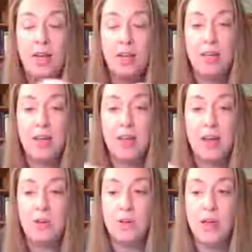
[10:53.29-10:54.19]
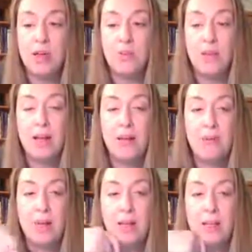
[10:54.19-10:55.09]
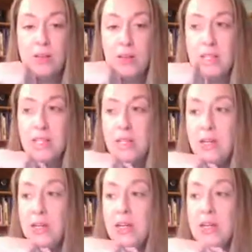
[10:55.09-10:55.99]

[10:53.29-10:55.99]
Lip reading: and that will kind of pick up any of the residue,